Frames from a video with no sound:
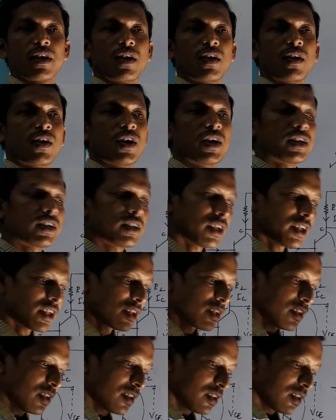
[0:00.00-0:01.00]
when
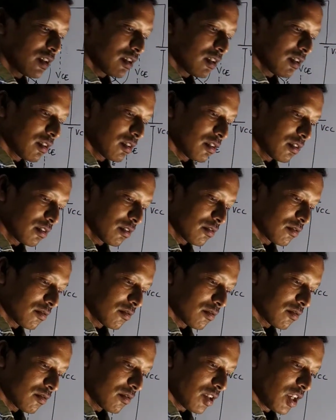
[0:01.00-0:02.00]

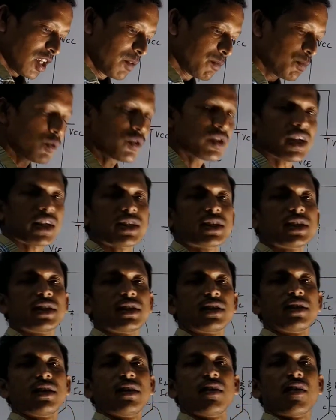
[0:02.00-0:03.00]
the input
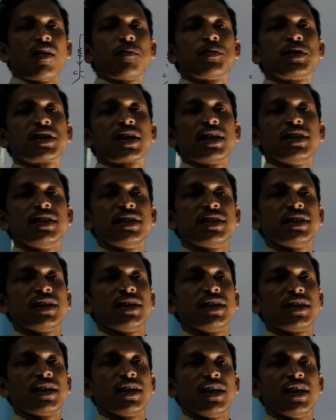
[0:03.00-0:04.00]
junction of the
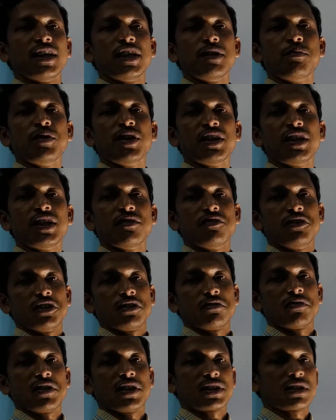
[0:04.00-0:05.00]
transistor remain in the
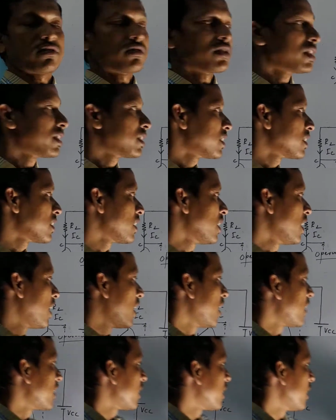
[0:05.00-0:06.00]
reverse bias condition,
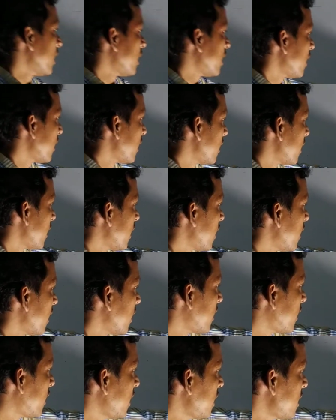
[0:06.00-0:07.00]
and
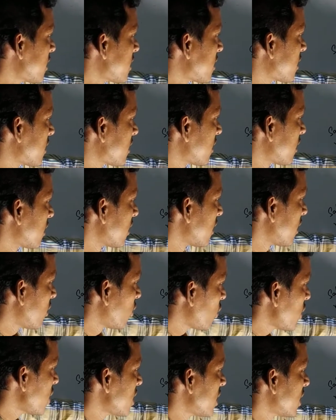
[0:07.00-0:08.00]
this
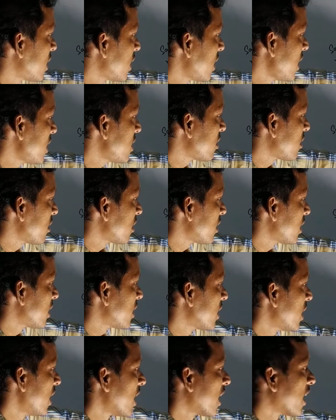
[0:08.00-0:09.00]
region is called
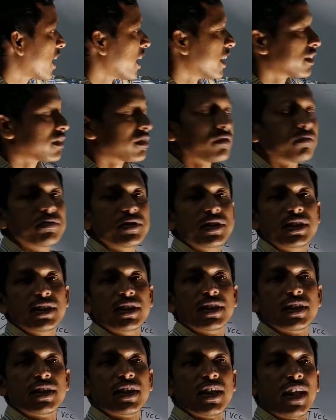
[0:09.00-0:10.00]
the cutoff
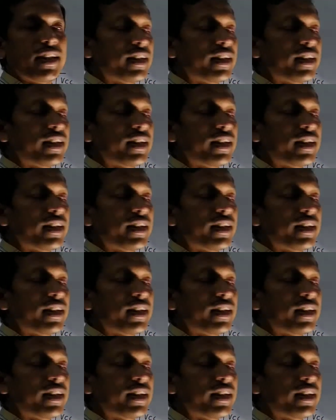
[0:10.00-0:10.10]
region, and